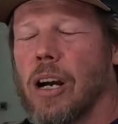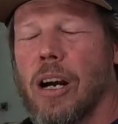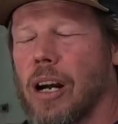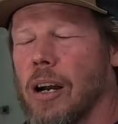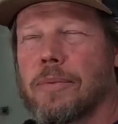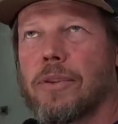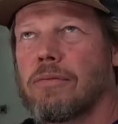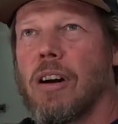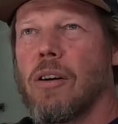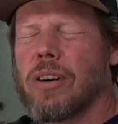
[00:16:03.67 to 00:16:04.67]
I'm
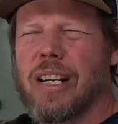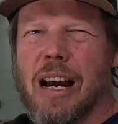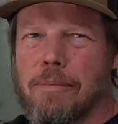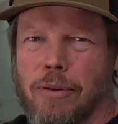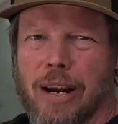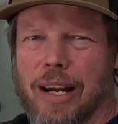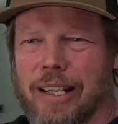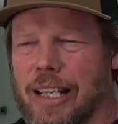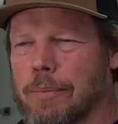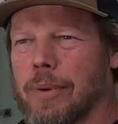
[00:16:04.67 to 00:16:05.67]
throwing a number out
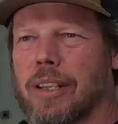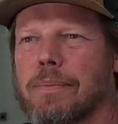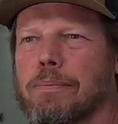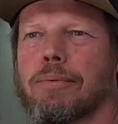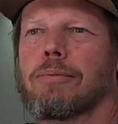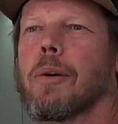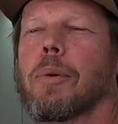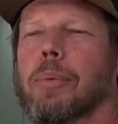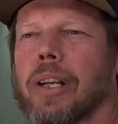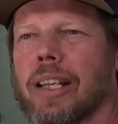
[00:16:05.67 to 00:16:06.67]
here, but it's
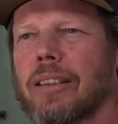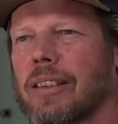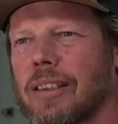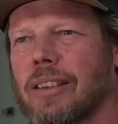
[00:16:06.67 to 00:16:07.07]
probably